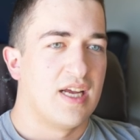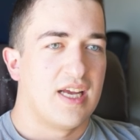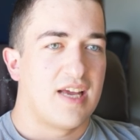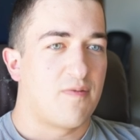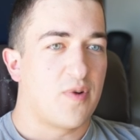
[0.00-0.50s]

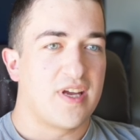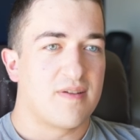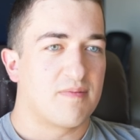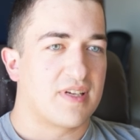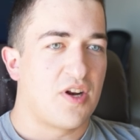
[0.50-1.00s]
If
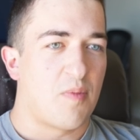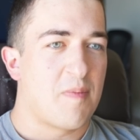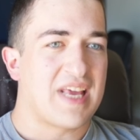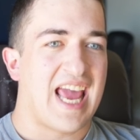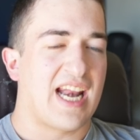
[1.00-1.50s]
we,
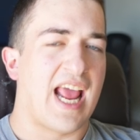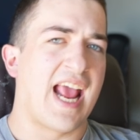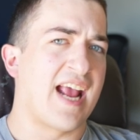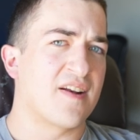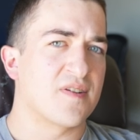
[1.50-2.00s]
maybe can't
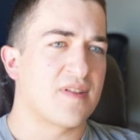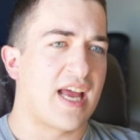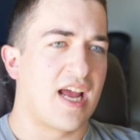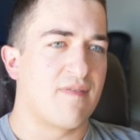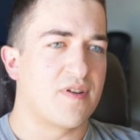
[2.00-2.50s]
handle
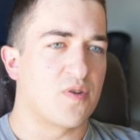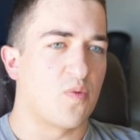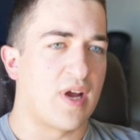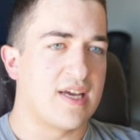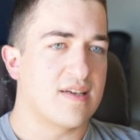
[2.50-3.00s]
that heavier
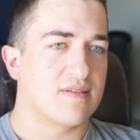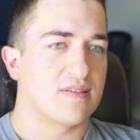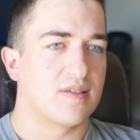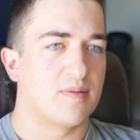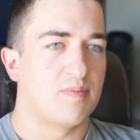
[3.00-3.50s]
weight,
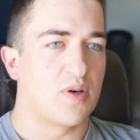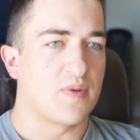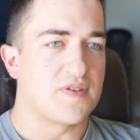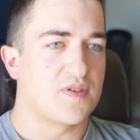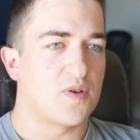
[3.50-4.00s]
but
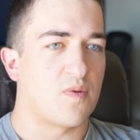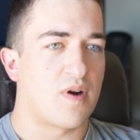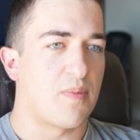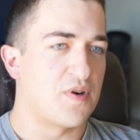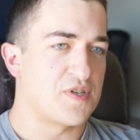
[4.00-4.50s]
we still want
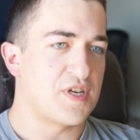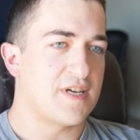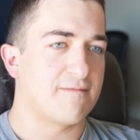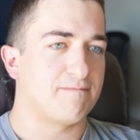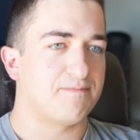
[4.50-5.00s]
to push
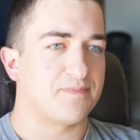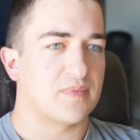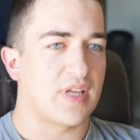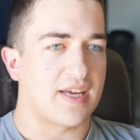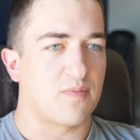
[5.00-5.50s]
it,
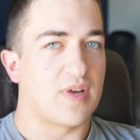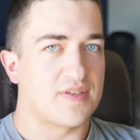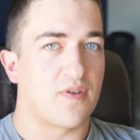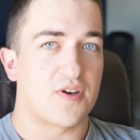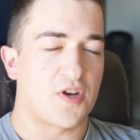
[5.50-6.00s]
like as
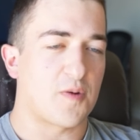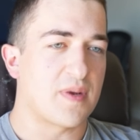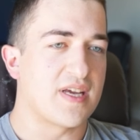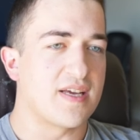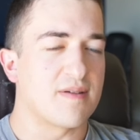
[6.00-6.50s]
far as
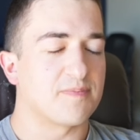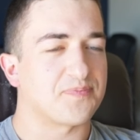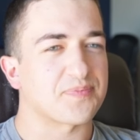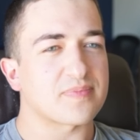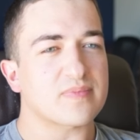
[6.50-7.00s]
RPE,
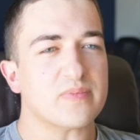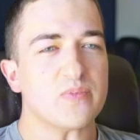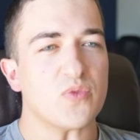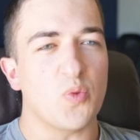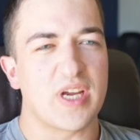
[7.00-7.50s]

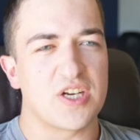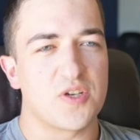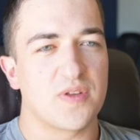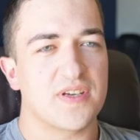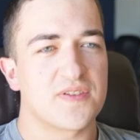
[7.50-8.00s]
we could
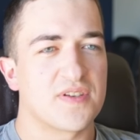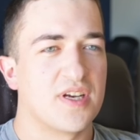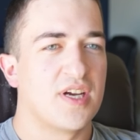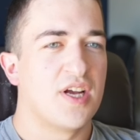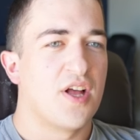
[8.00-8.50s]
do this.
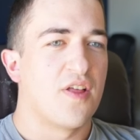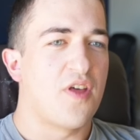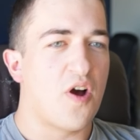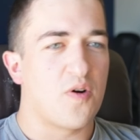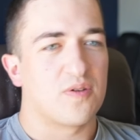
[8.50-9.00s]

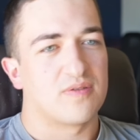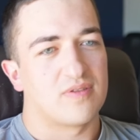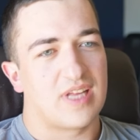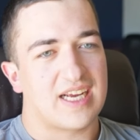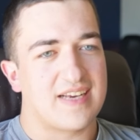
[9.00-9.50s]
Though,
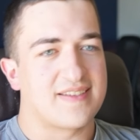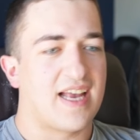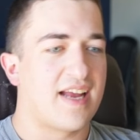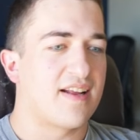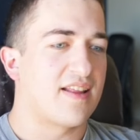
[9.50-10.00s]
like I
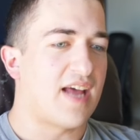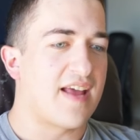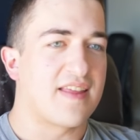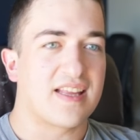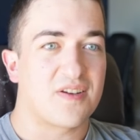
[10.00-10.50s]
said, I
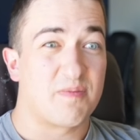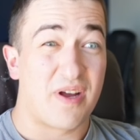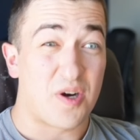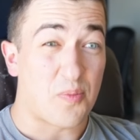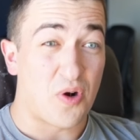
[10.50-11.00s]
think there's
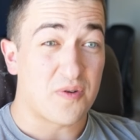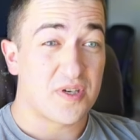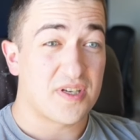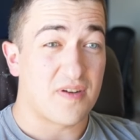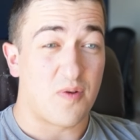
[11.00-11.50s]
better
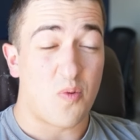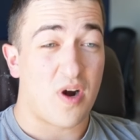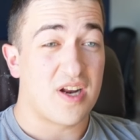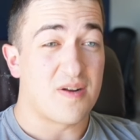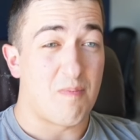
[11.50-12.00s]
approaches. If we
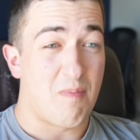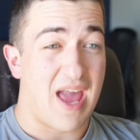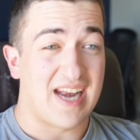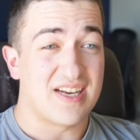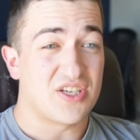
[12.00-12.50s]
wanted to
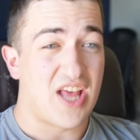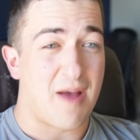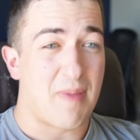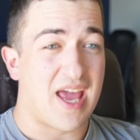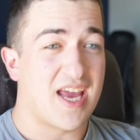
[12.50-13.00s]
manage
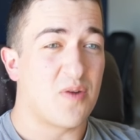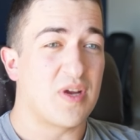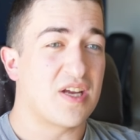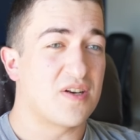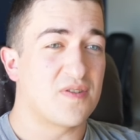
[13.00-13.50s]
that pain, we
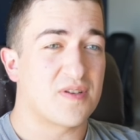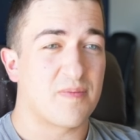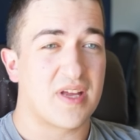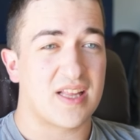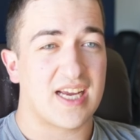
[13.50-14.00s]
could do
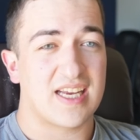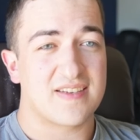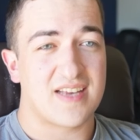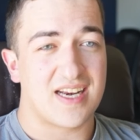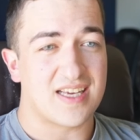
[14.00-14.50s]
something like an
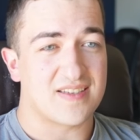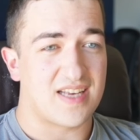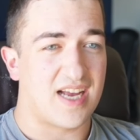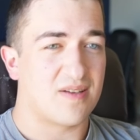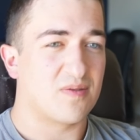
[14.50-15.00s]
ascending
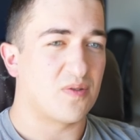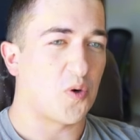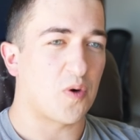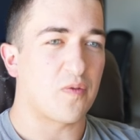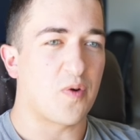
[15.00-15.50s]
set.
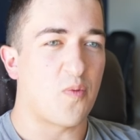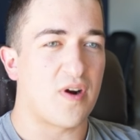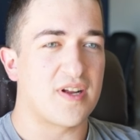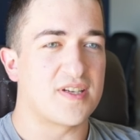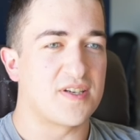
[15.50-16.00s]
Or if we
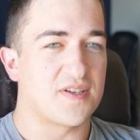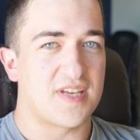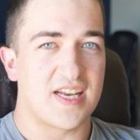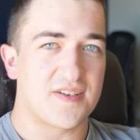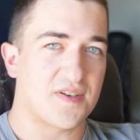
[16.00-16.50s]
wanted to just
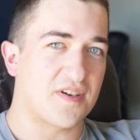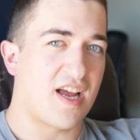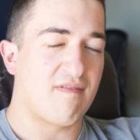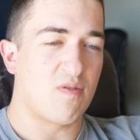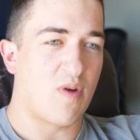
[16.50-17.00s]
hit a certain
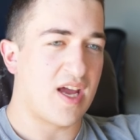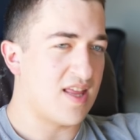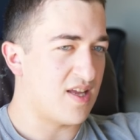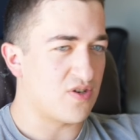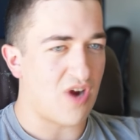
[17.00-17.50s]
heavy weight
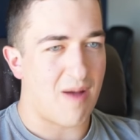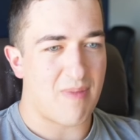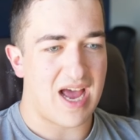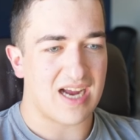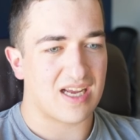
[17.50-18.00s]
and then drop
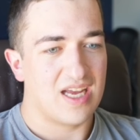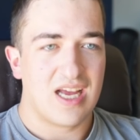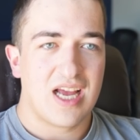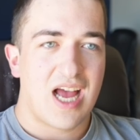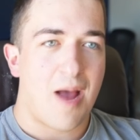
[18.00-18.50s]
back,
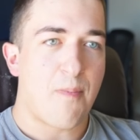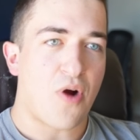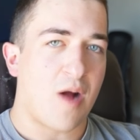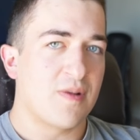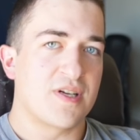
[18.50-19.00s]
I'm
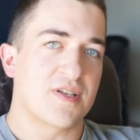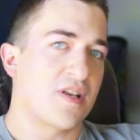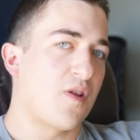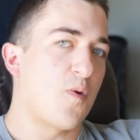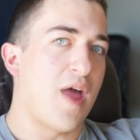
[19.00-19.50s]
probably just going
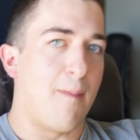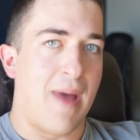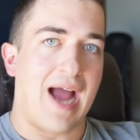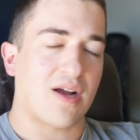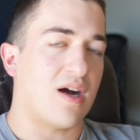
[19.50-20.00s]
to do that
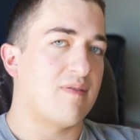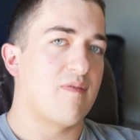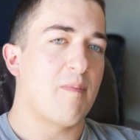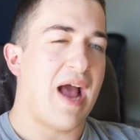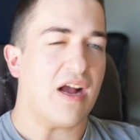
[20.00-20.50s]
back off of
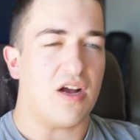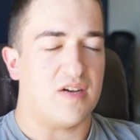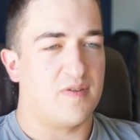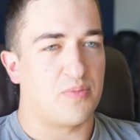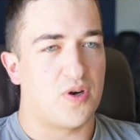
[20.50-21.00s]
a back
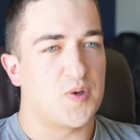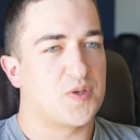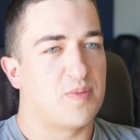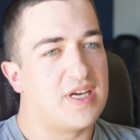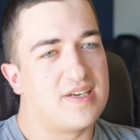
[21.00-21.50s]
off
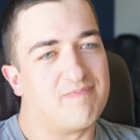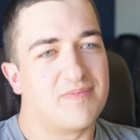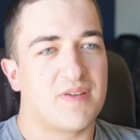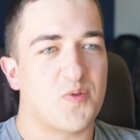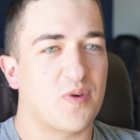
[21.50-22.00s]
approach. But
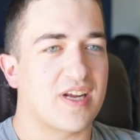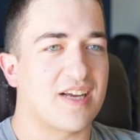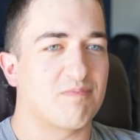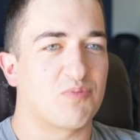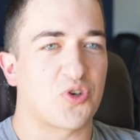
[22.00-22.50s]
if you want to
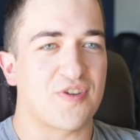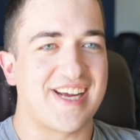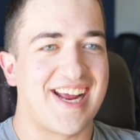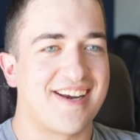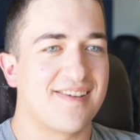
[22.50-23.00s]
get
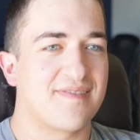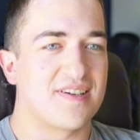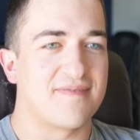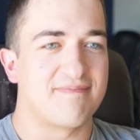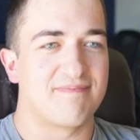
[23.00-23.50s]
creative
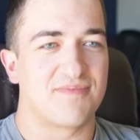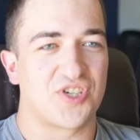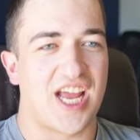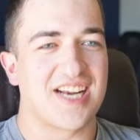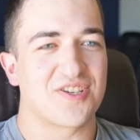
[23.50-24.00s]
and
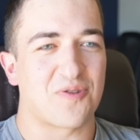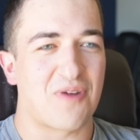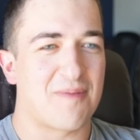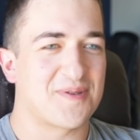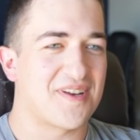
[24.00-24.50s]
change the
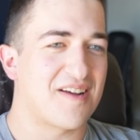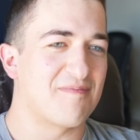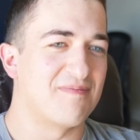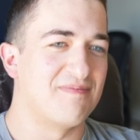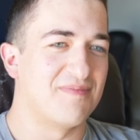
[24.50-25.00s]
reps up
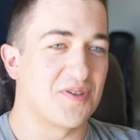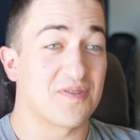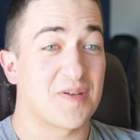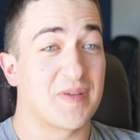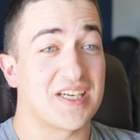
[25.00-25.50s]
and do
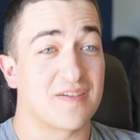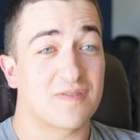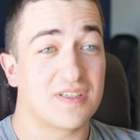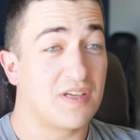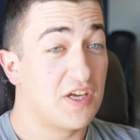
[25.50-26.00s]
something
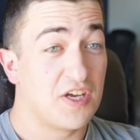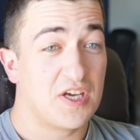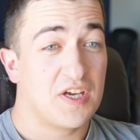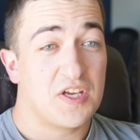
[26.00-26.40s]
different, you